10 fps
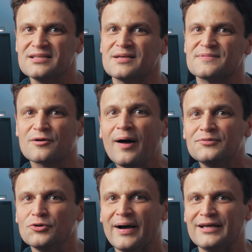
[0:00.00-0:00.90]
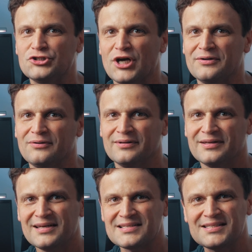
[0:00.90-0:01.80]
subscribe to my channel.
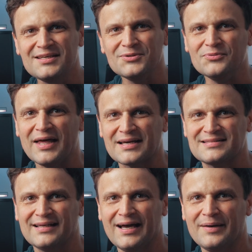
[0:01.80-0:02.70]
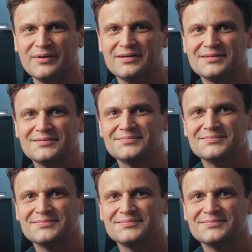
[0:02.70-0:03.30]
See you next time!